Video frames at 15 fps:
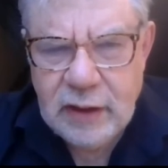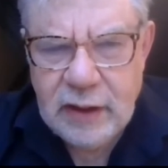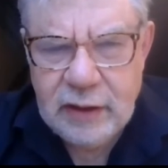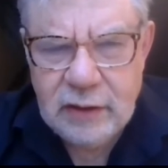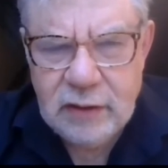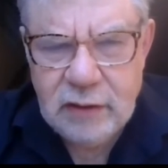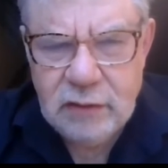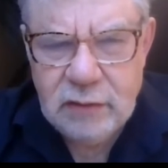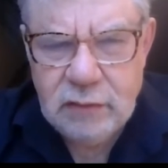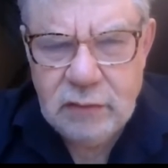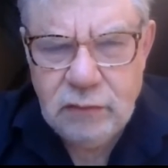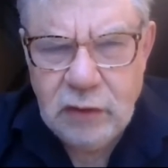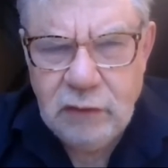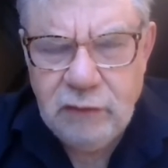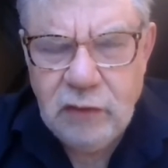And
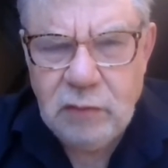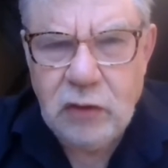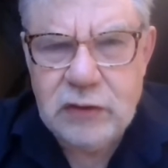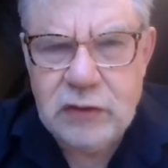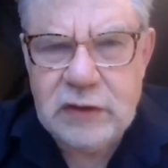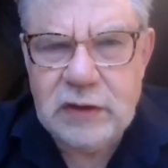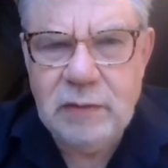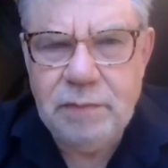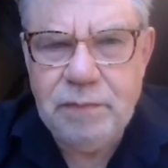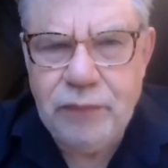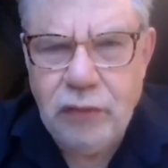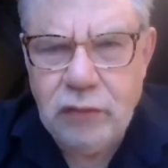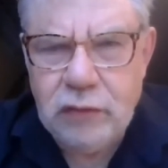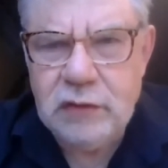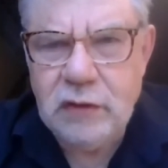one of the most
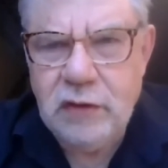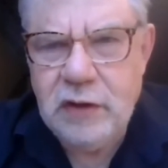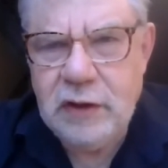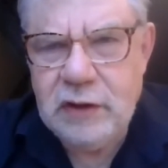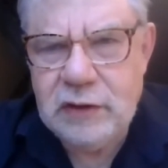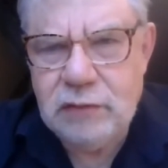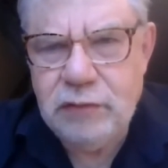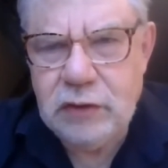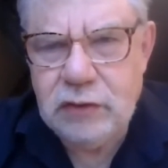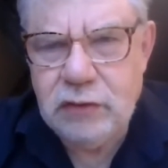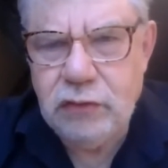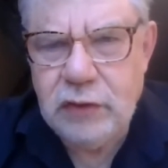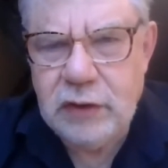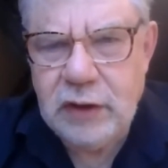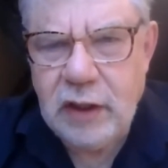important things we
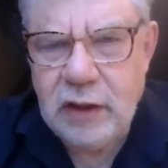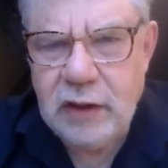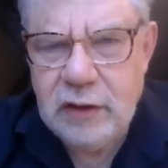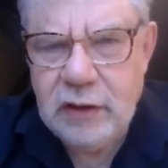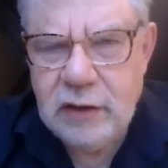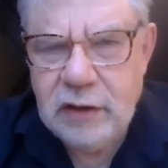do here